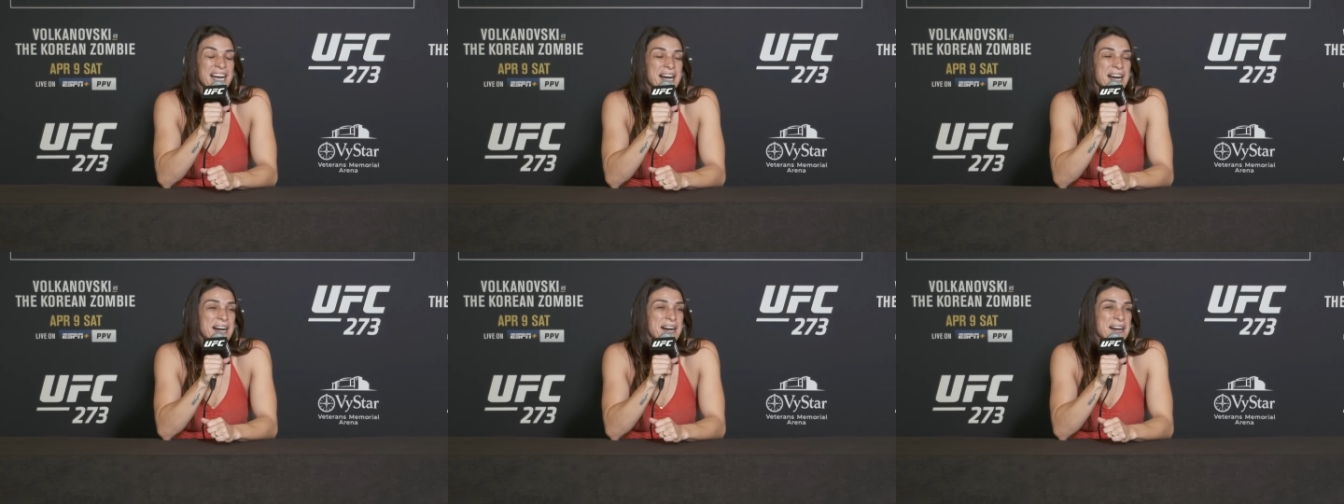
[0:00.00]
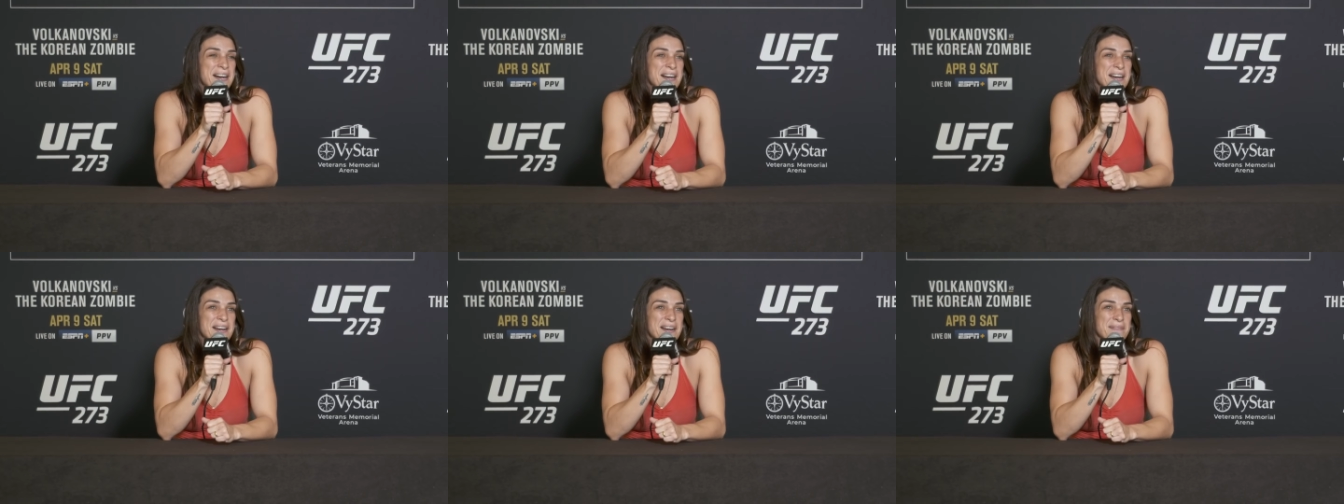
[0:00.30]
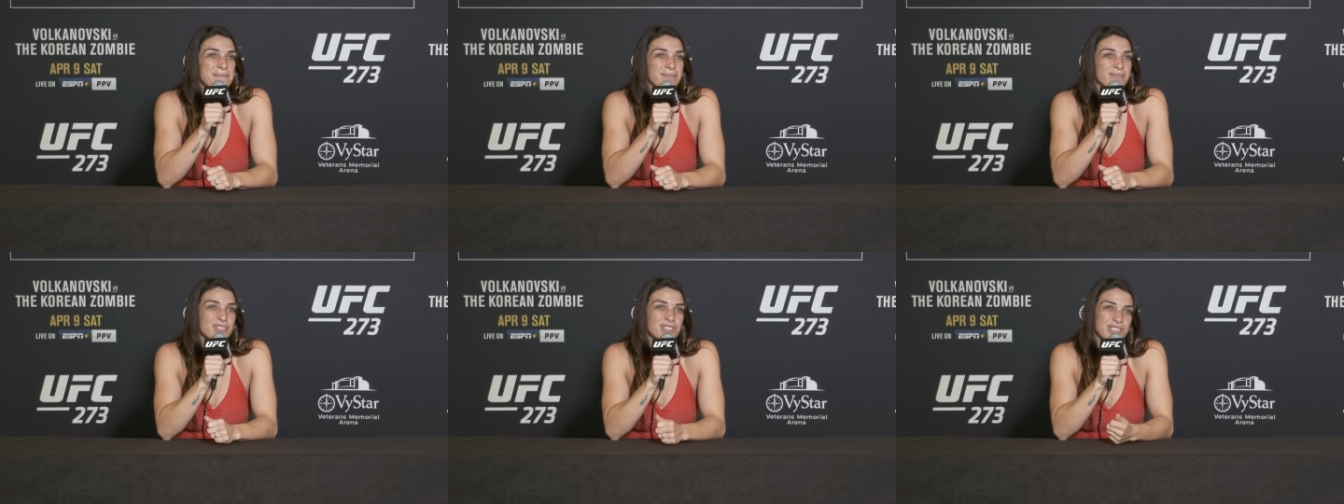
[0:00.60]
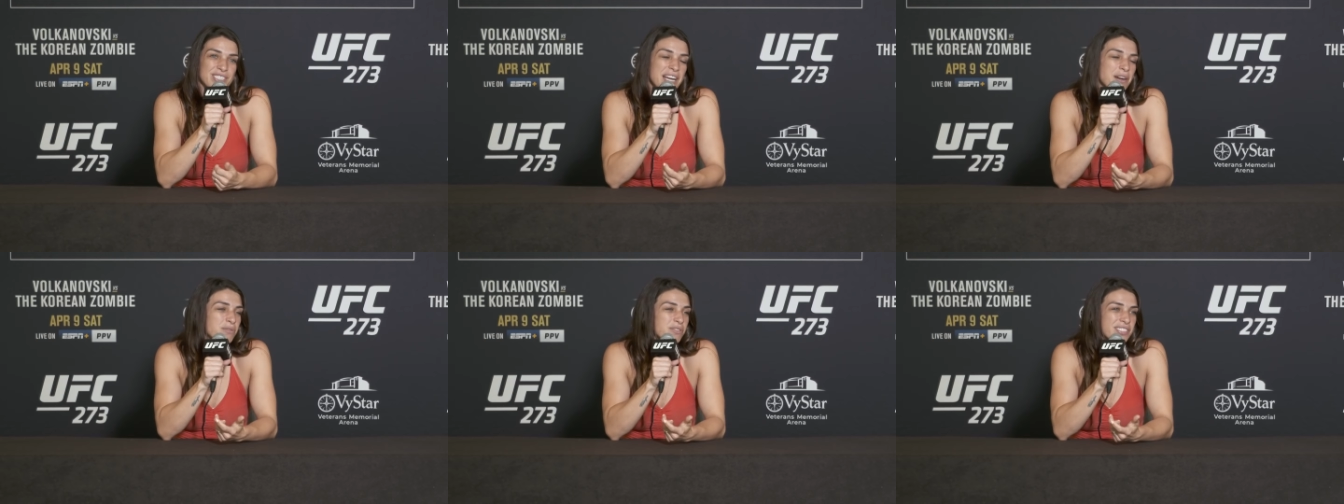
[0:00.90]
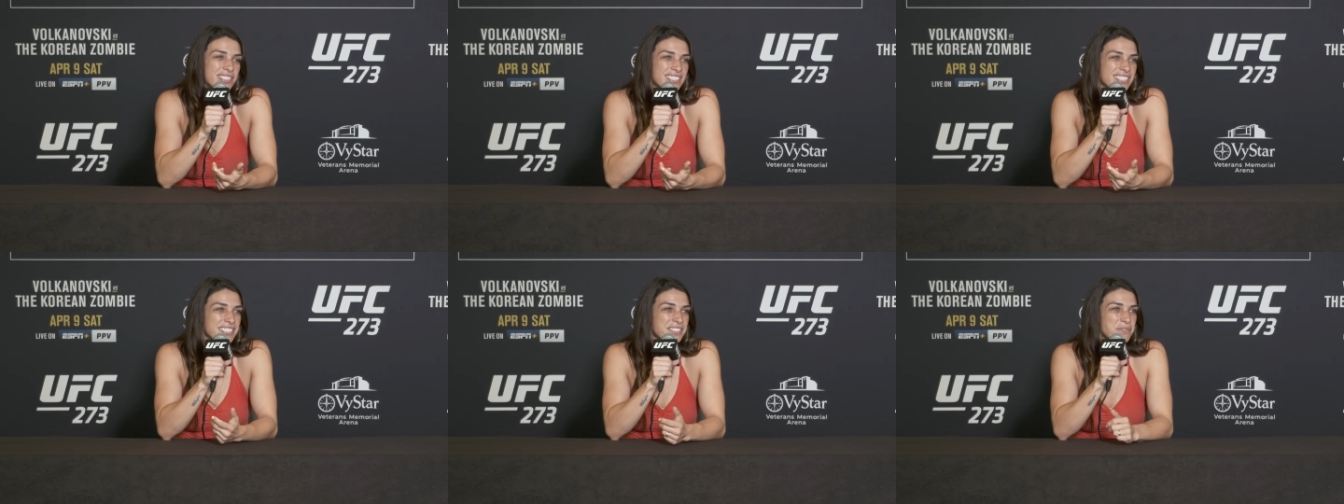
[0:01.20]
Um, so, yeah, we'll
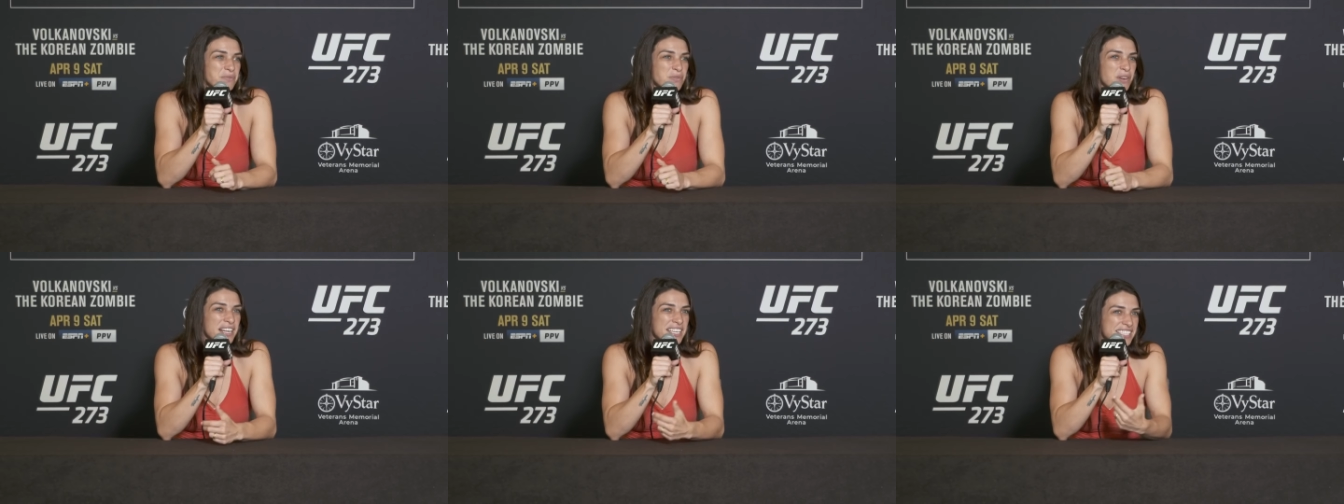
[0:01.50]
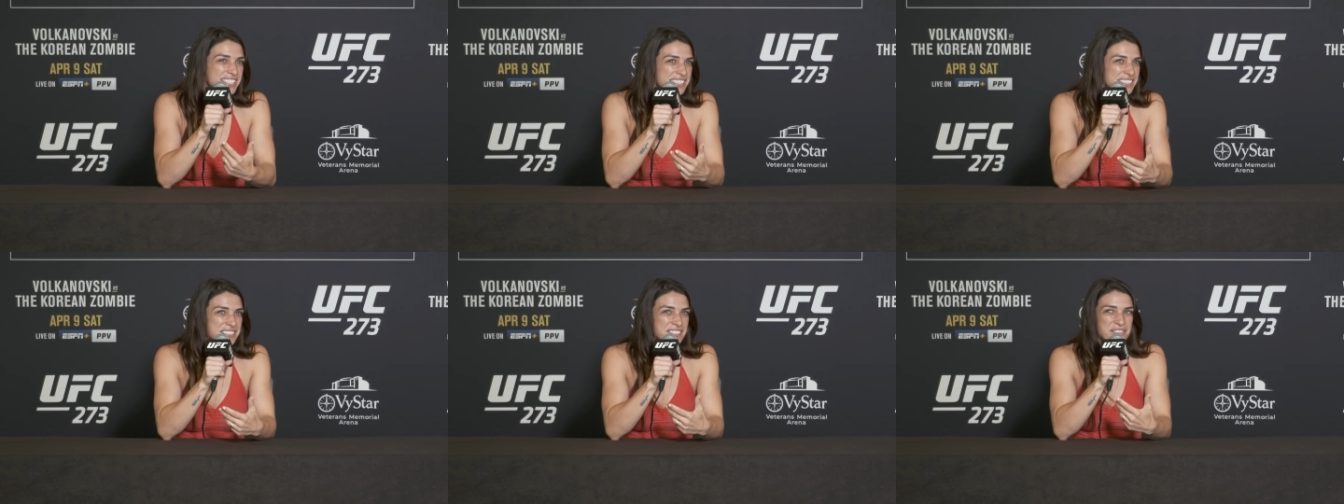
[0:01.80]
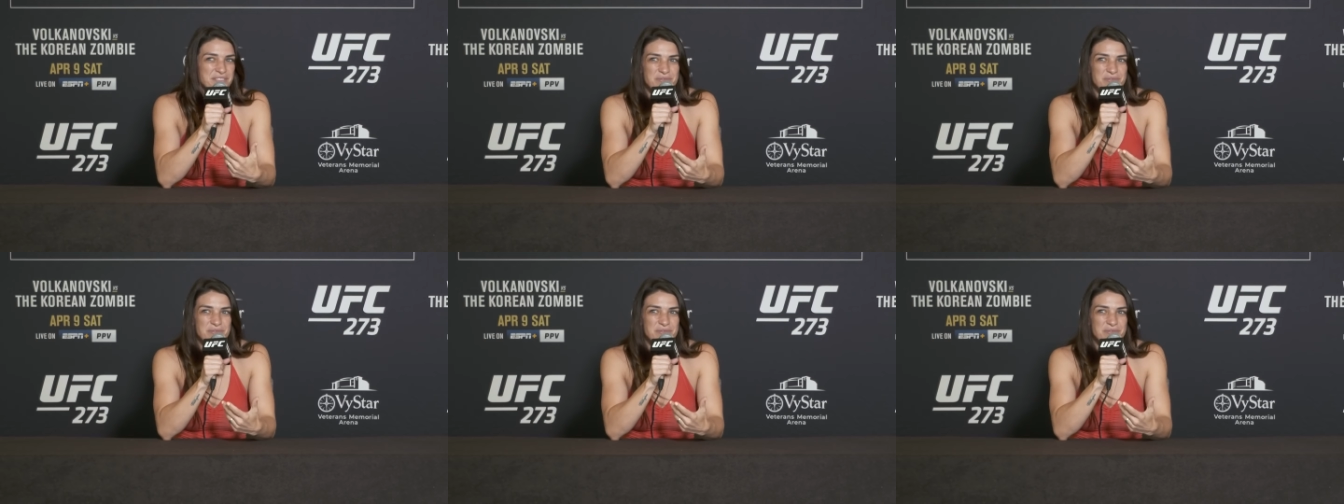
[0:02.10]
see what...